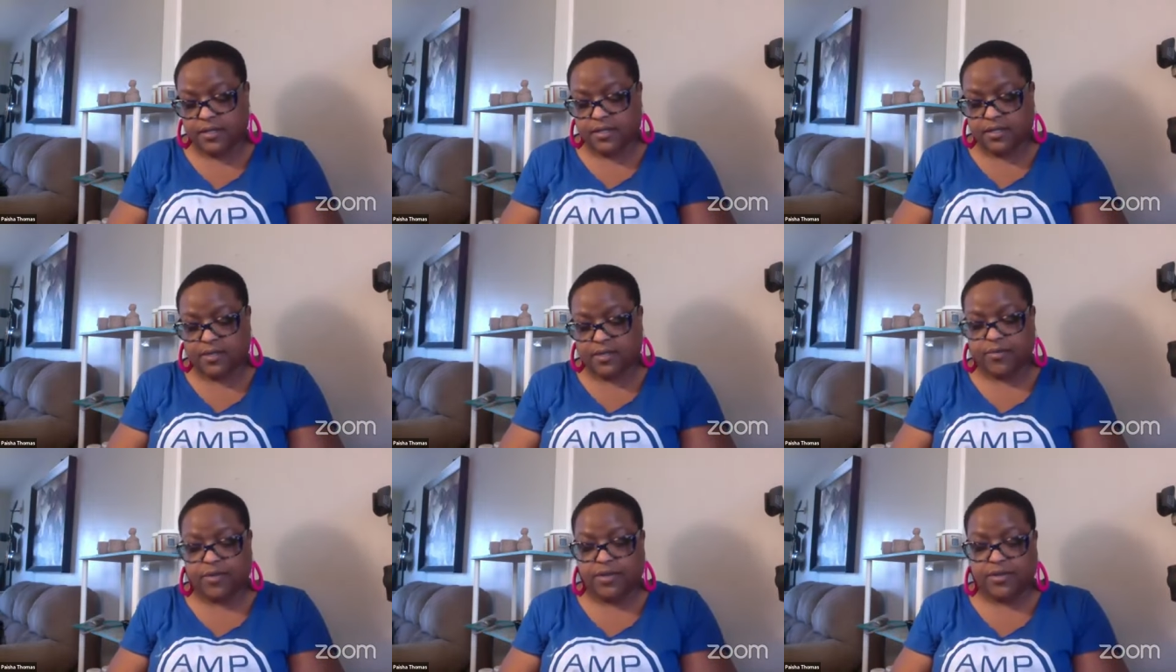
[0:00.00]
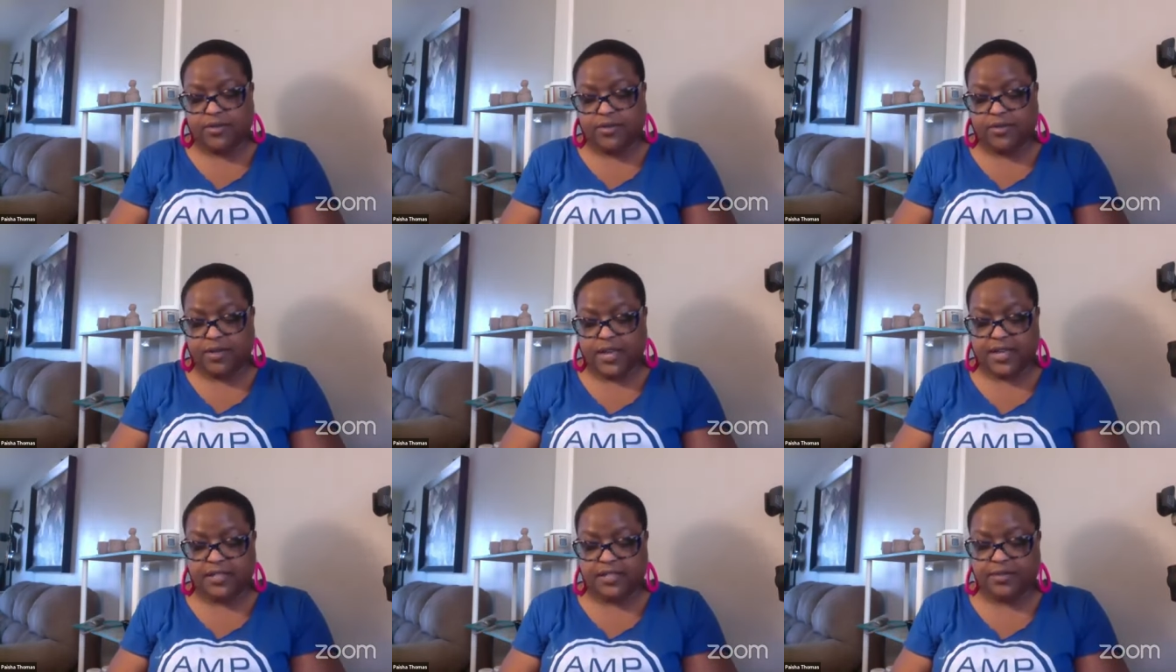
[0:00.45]
someone
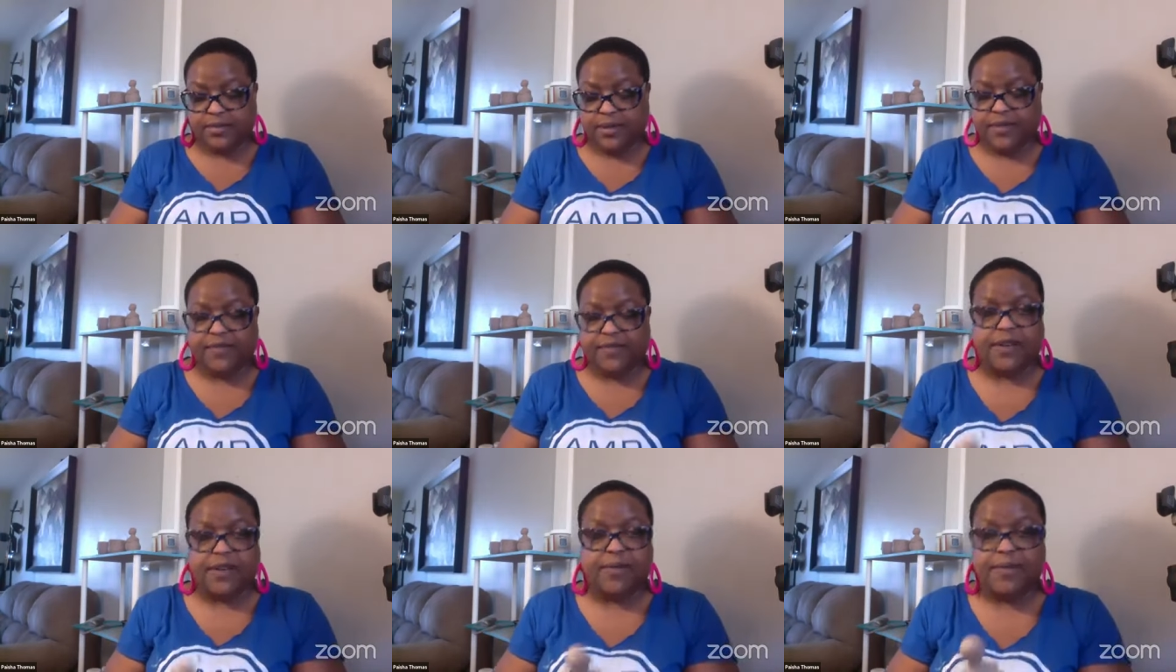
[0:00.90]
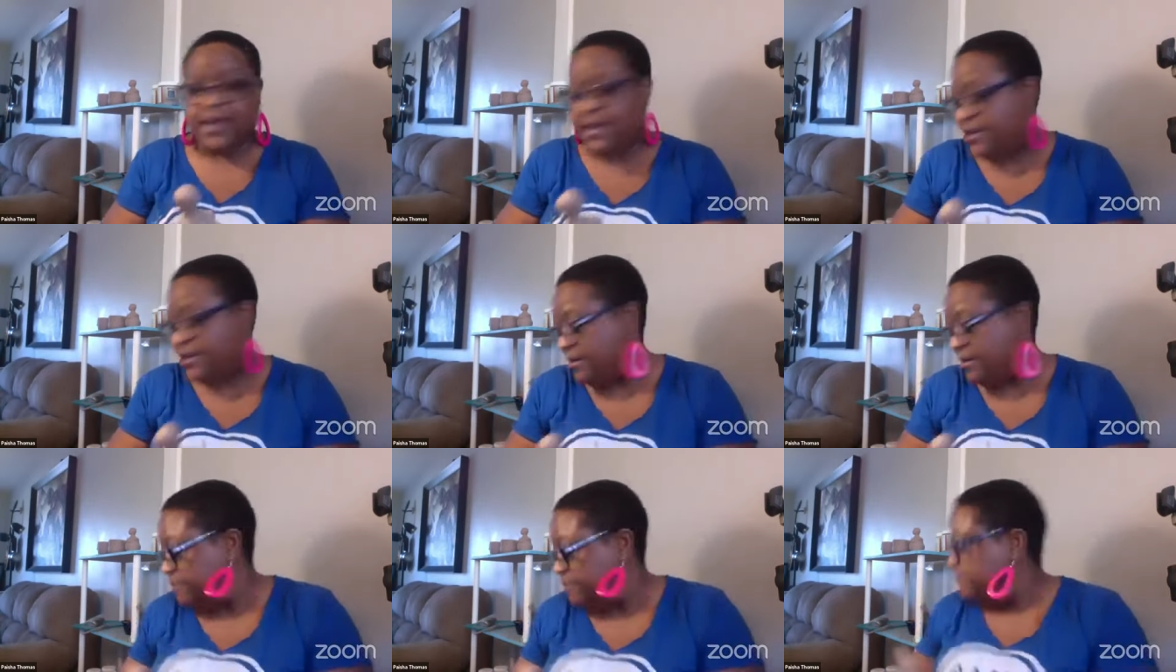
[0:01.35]
will ask me if I'll
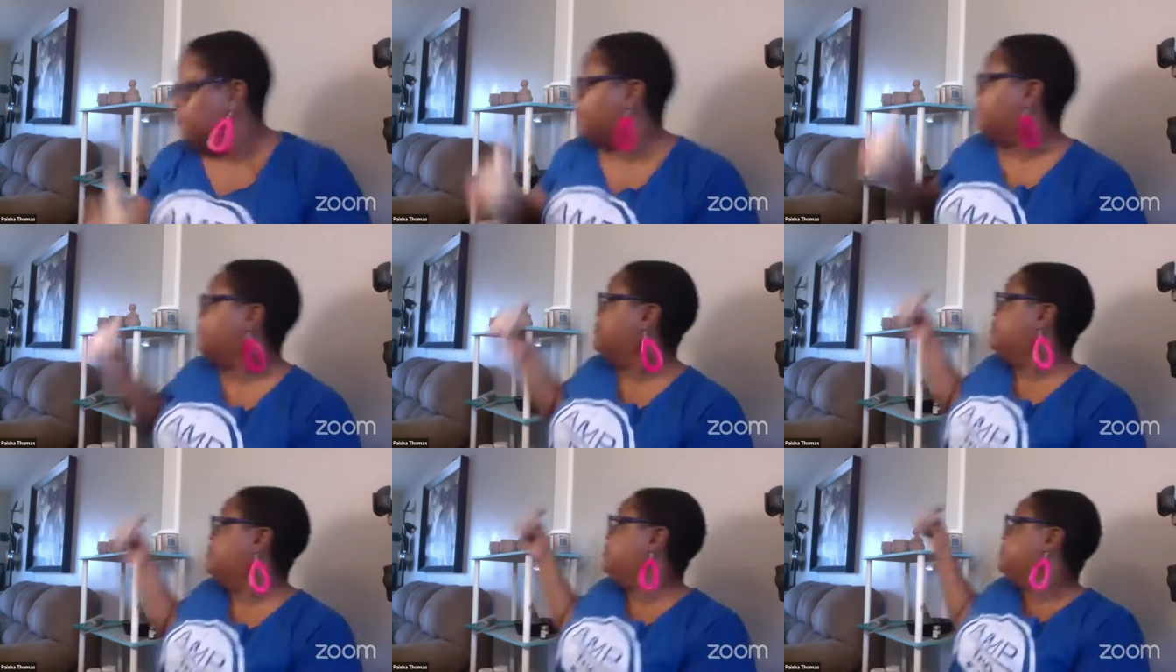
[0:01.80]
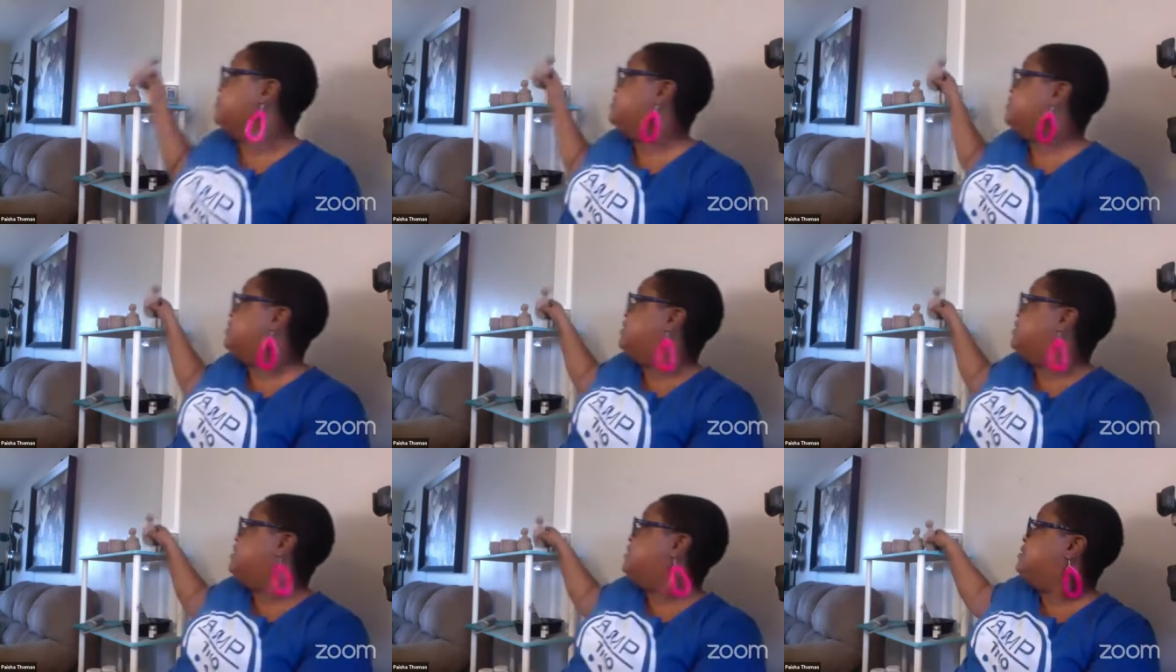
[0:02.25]
make them,
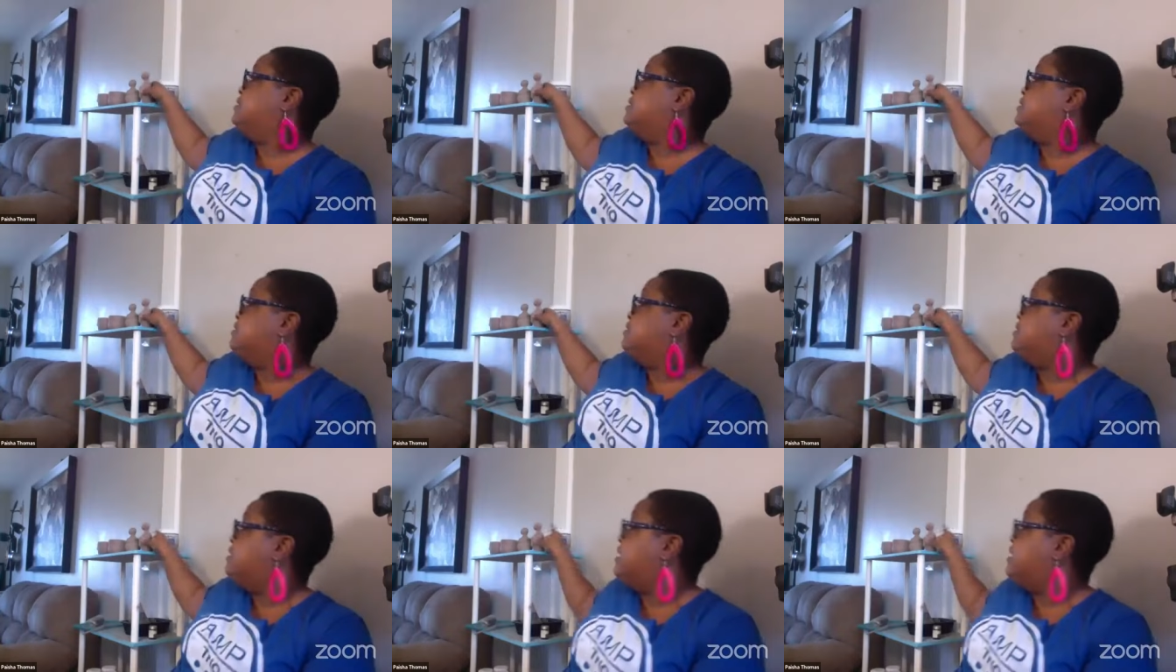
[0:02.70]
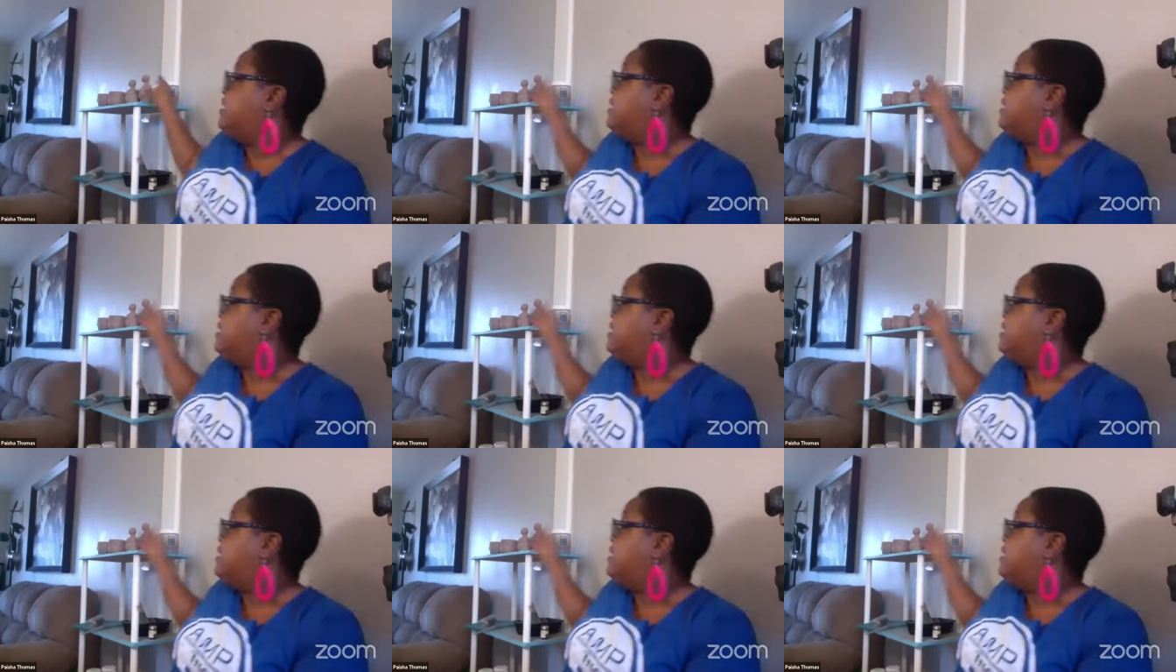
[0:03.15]
and I